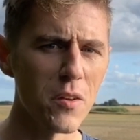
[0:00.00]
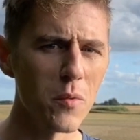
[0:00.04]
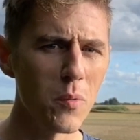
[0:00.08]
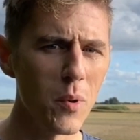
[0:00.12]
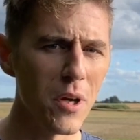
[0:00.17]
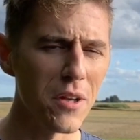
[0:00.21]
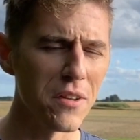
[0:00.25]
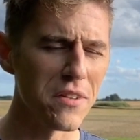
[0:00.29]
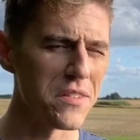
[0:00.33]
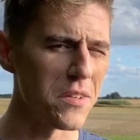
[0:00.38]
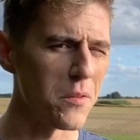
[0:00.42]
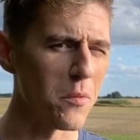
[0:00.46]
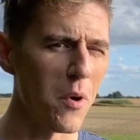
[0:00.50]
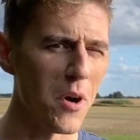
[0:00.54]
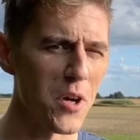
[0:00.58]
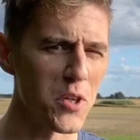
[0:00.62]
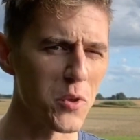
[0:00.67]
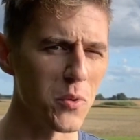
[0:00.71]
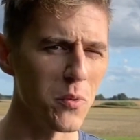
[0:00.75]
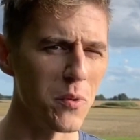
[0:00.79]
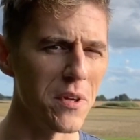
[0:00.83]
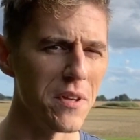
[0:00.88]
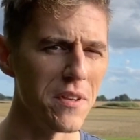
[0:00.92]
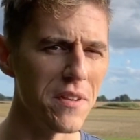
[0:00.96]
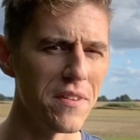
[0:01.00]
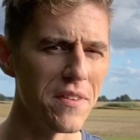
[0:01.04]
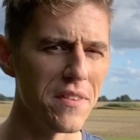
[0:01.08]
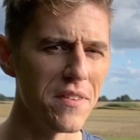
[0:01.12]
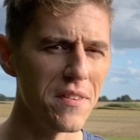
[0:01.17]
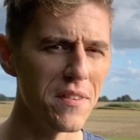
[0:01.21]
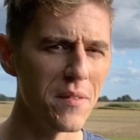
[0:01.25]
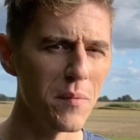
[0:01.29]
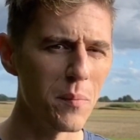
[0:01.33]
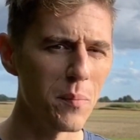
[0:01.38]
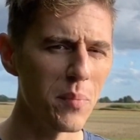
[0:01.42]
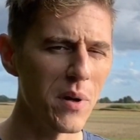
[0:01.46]
world is awash with
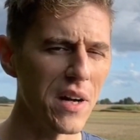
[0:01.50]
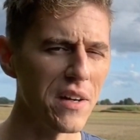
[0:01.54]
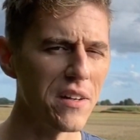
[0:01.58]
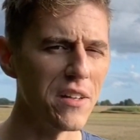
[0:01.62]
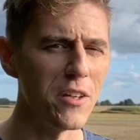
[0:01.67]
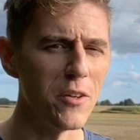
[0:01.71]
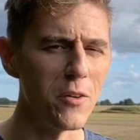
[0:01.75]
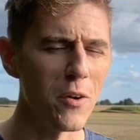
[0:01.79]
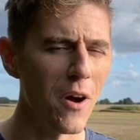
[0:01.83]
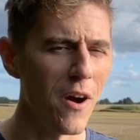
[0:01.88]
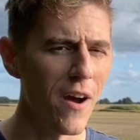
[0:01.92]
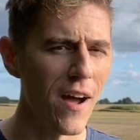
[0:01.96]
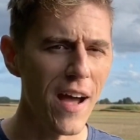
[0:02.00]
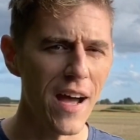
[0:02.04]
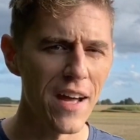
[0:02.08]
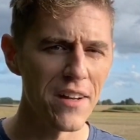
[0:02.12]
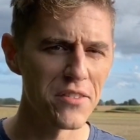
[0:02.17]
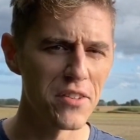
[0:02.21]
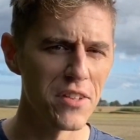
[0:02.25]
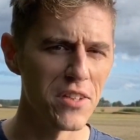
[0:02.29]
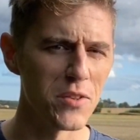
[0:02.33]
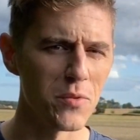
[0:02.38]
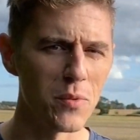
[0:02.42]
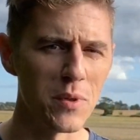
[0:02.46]
brand new hot hatches